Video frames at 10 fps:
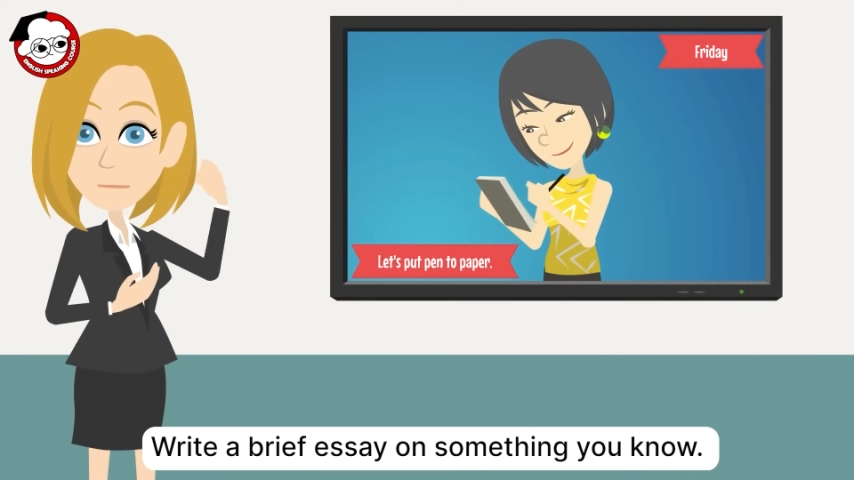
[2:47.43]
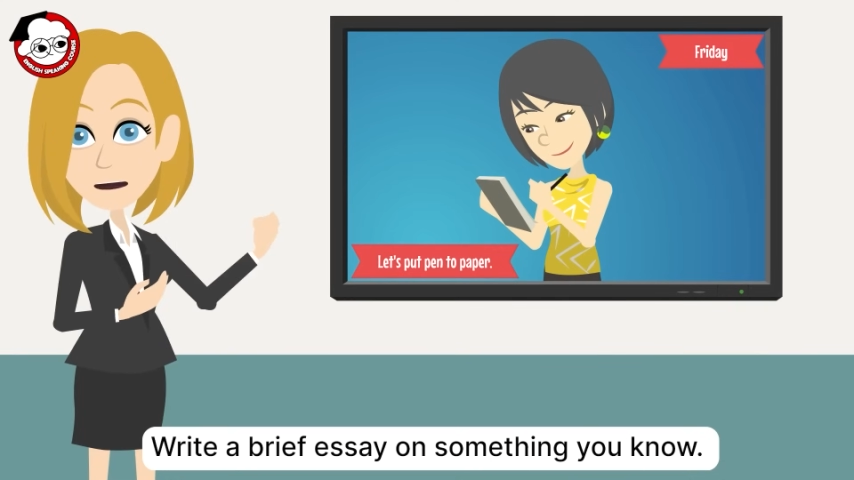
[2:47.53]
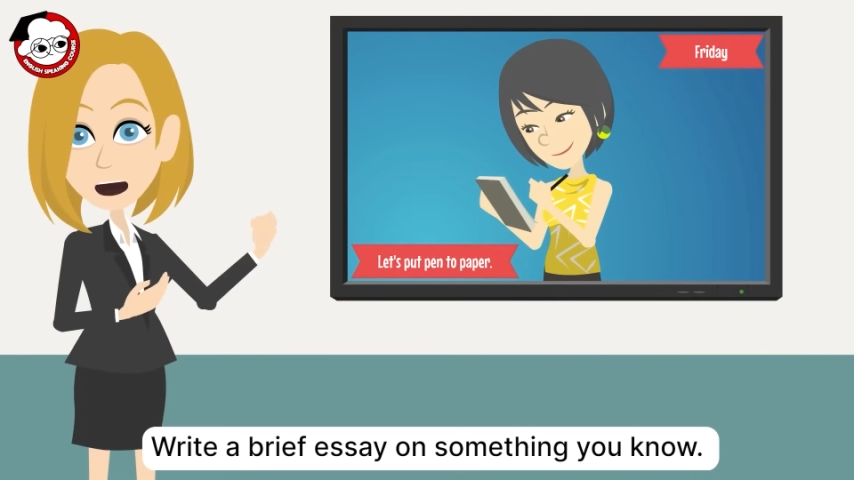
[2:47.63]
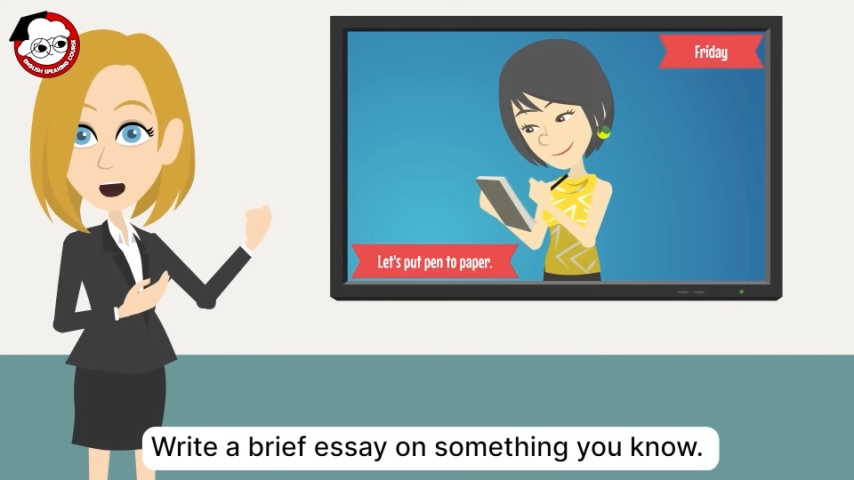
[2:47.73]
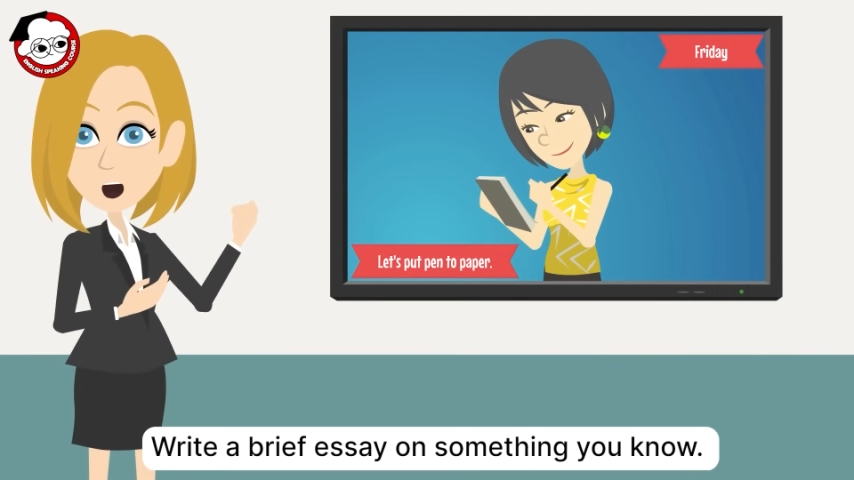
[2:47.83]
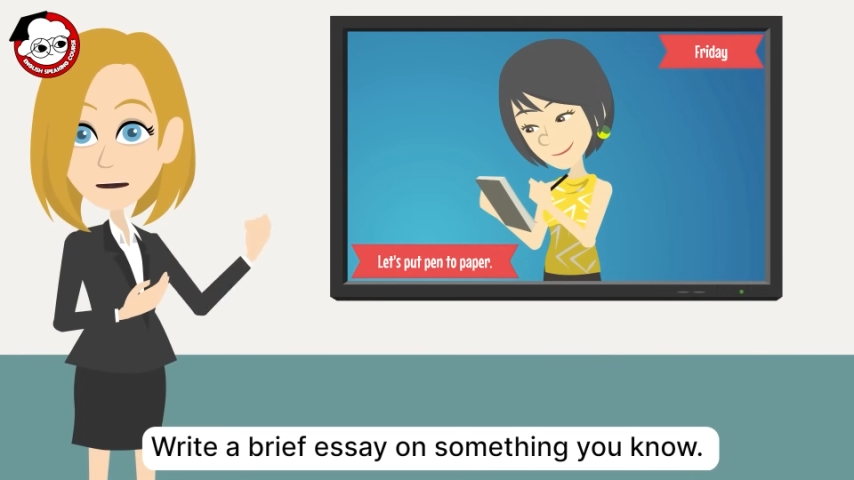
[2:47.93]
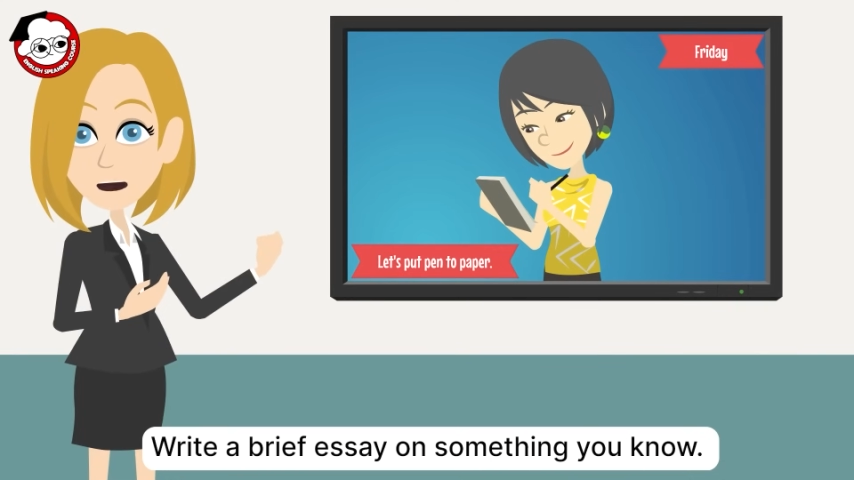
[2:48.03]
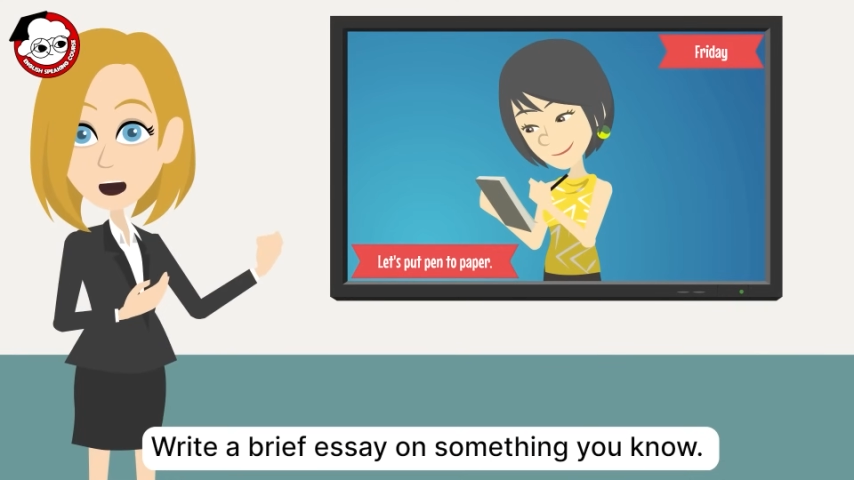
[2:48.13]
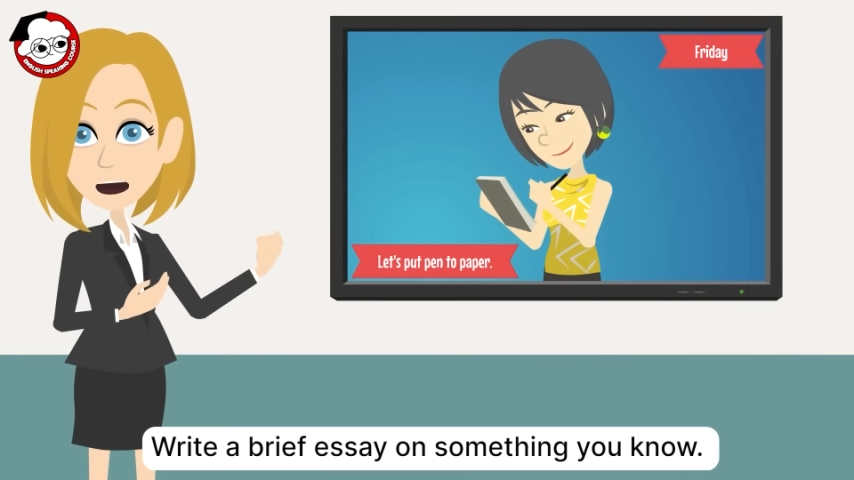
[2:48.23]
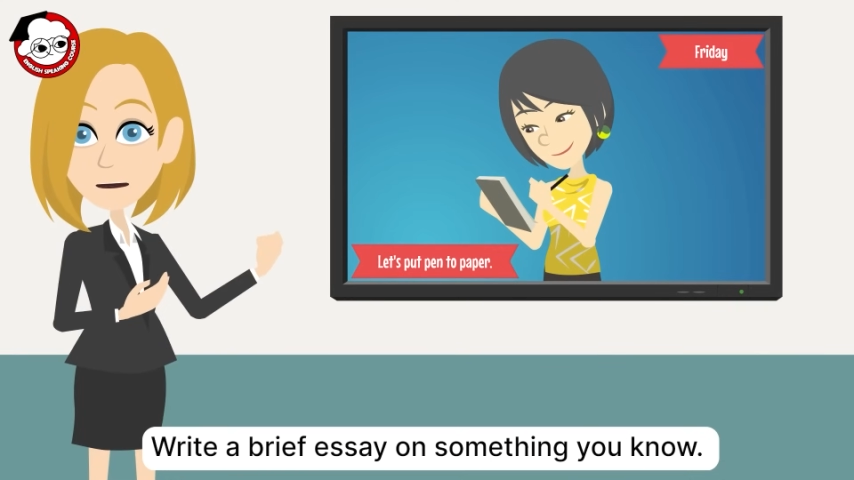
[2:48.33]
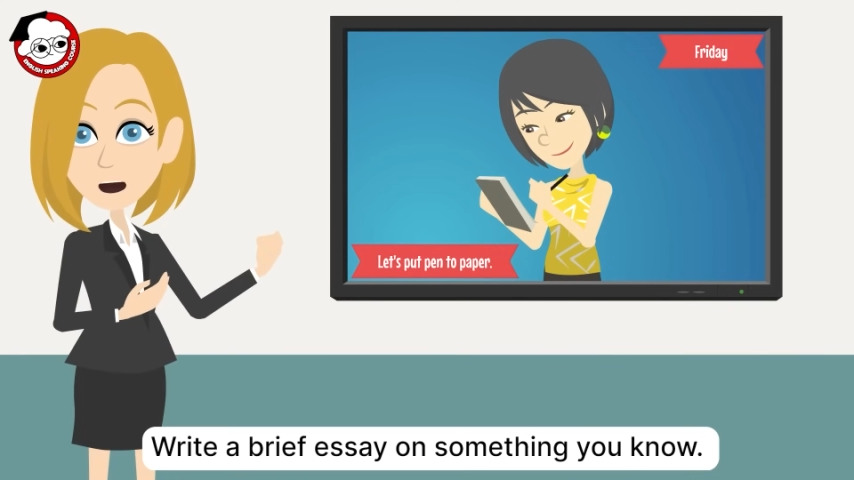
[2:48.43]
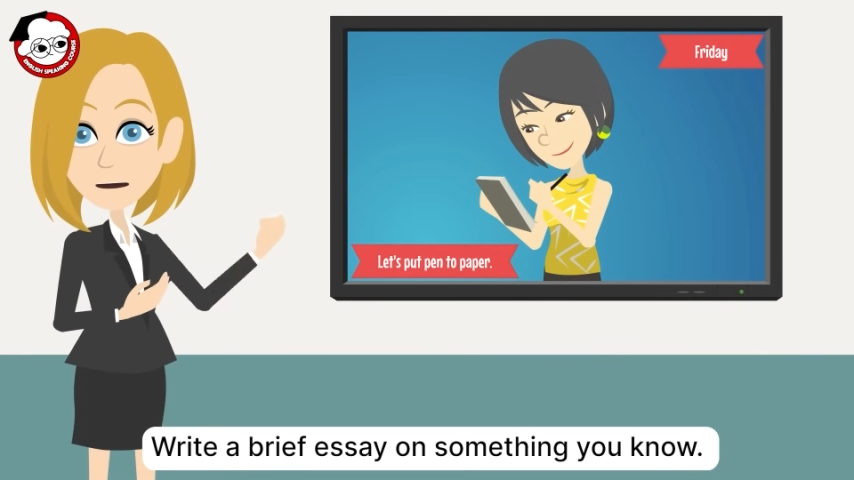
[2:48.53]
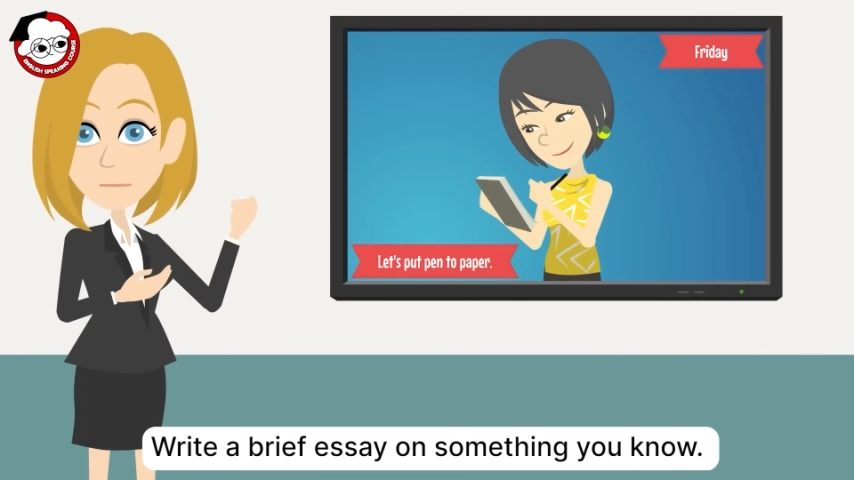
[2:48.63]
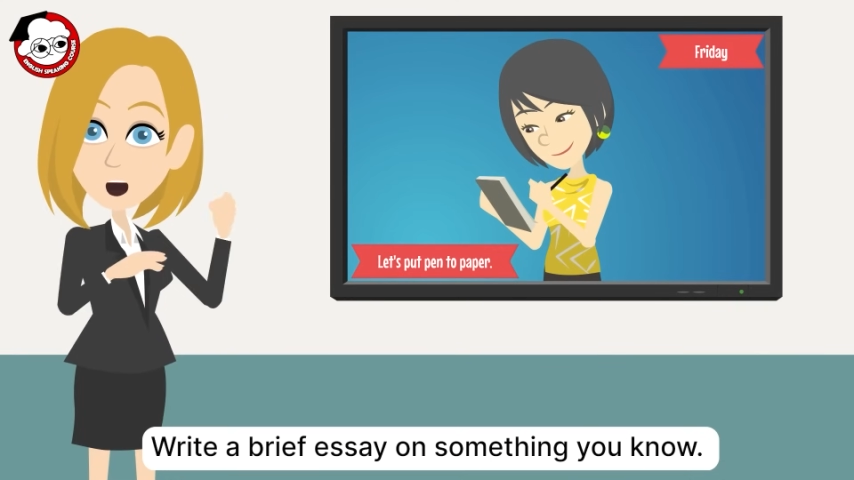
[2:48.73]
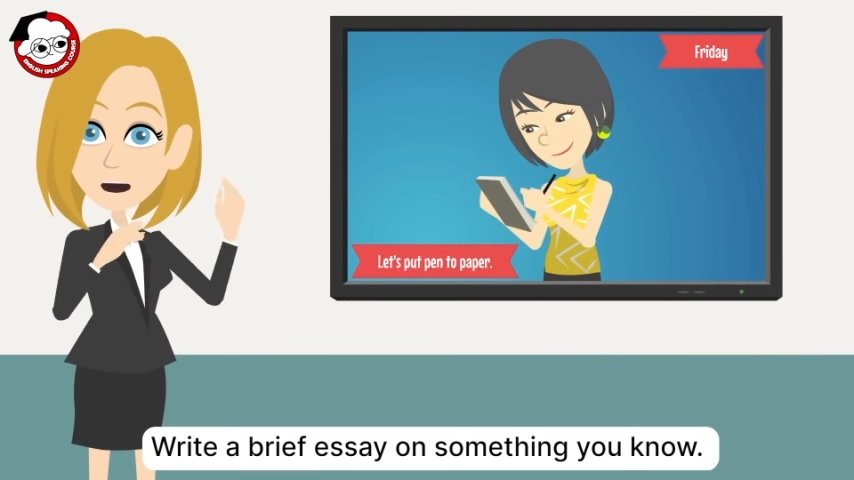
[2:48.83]
Write a brief
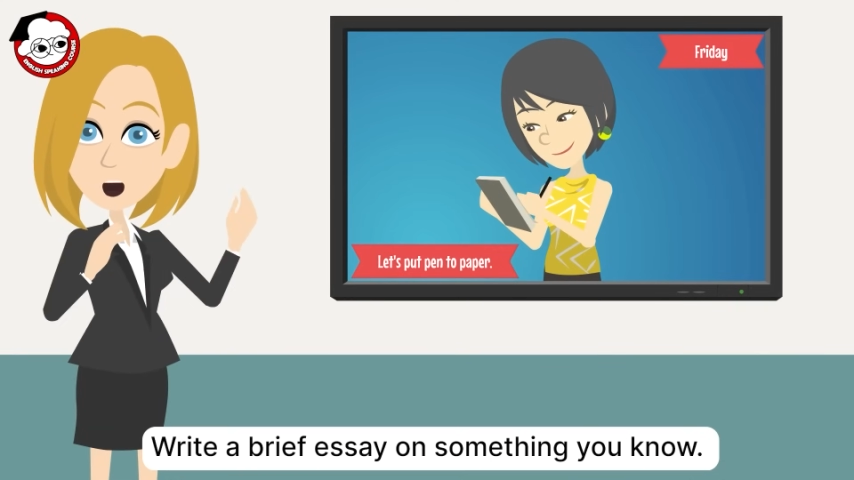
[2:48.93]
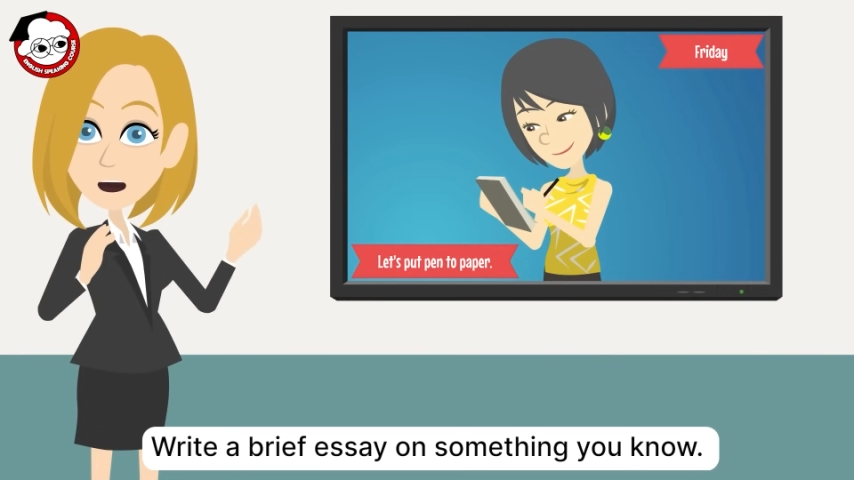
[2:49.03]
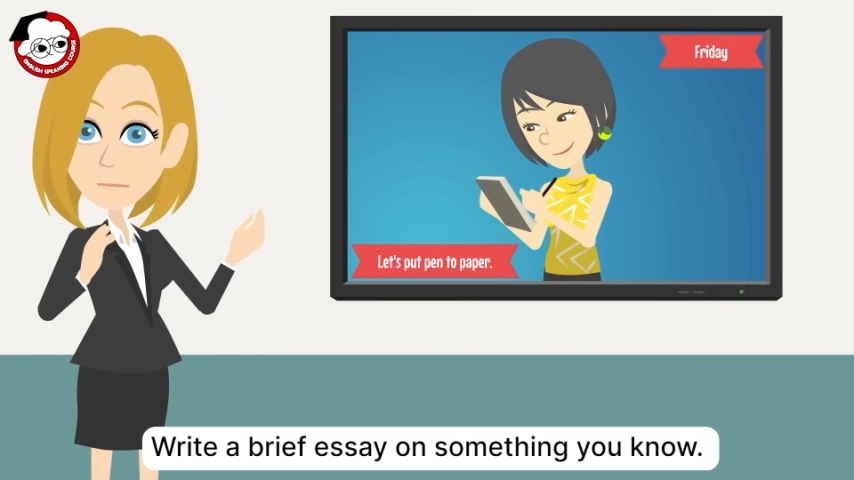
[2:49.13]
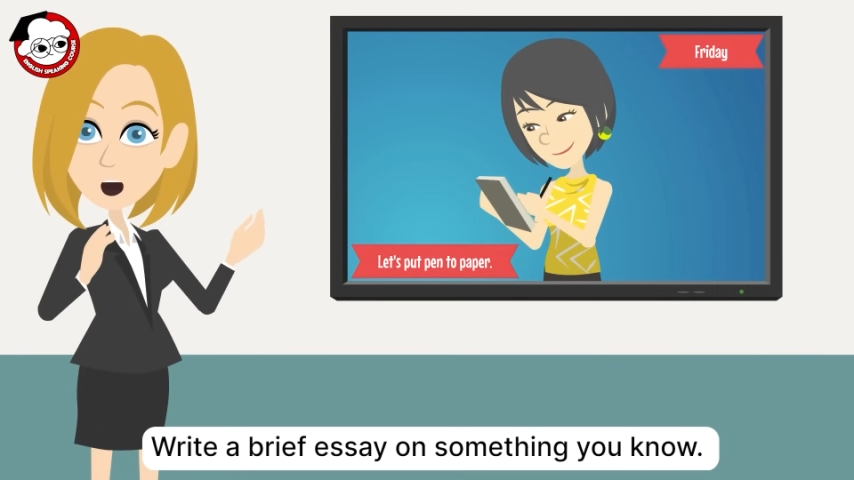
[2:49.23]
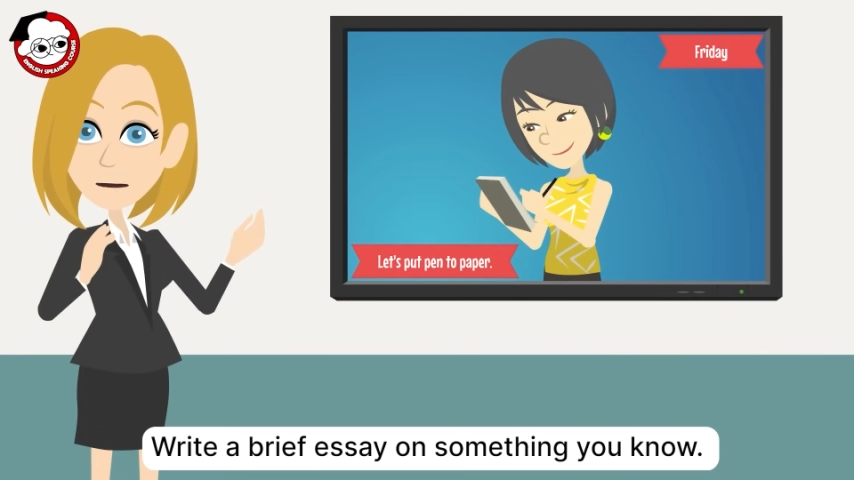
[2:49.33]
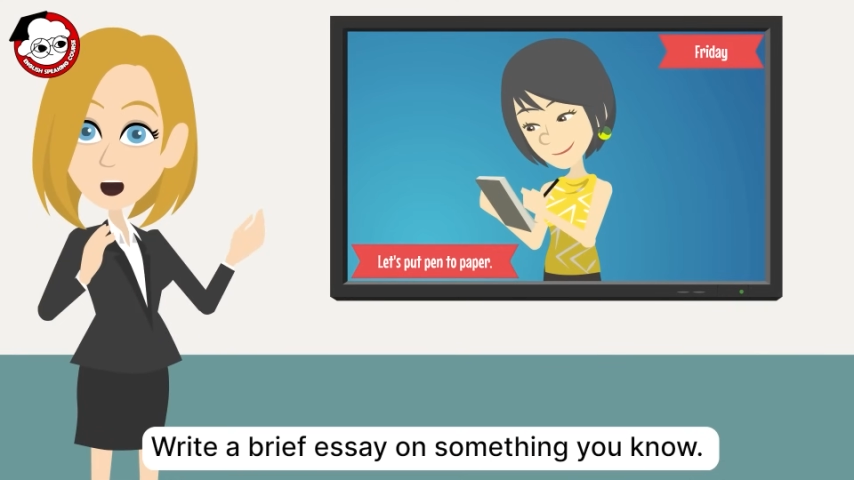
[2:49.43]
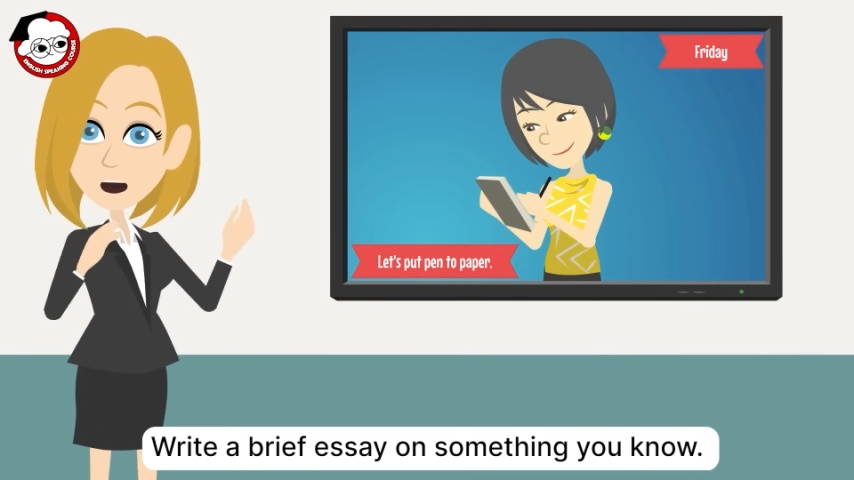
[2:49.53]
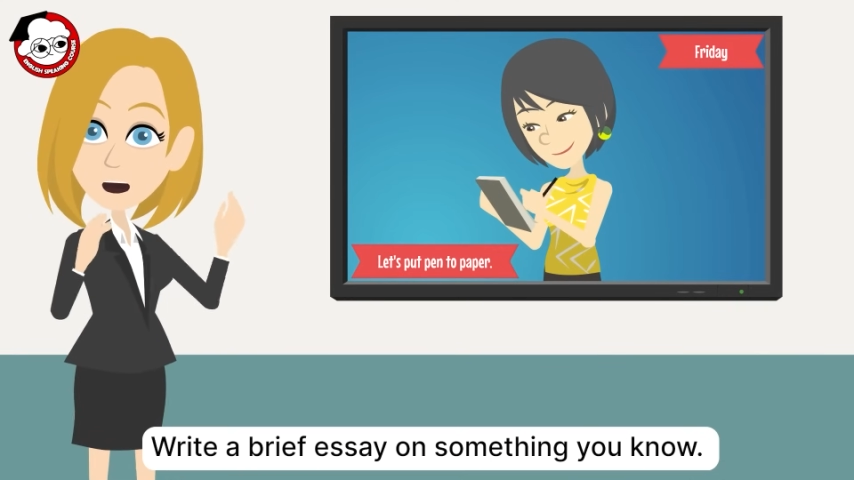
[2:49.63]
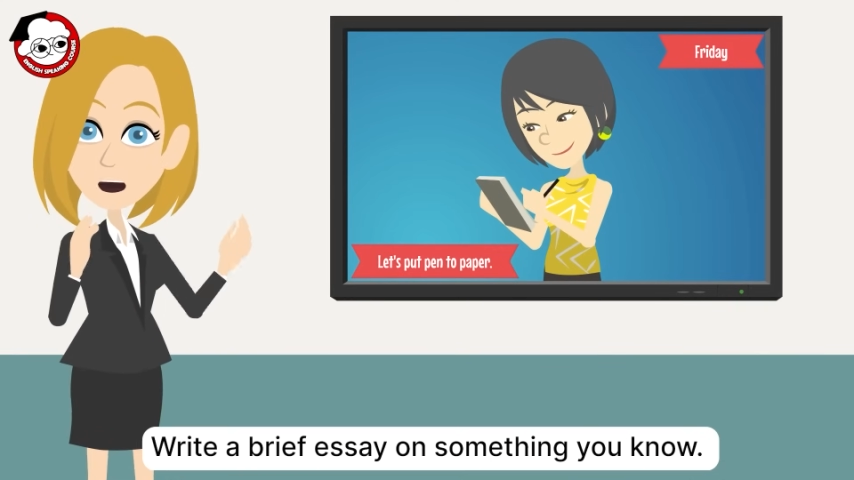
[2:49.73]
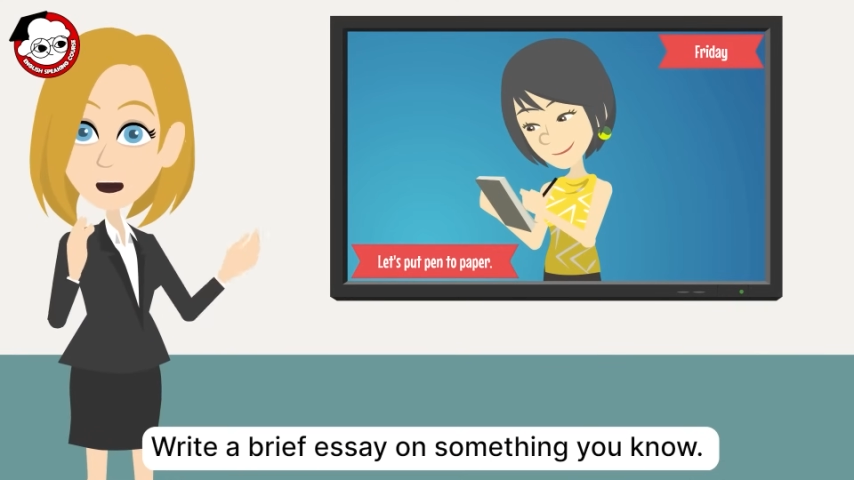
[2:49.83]
essay on something you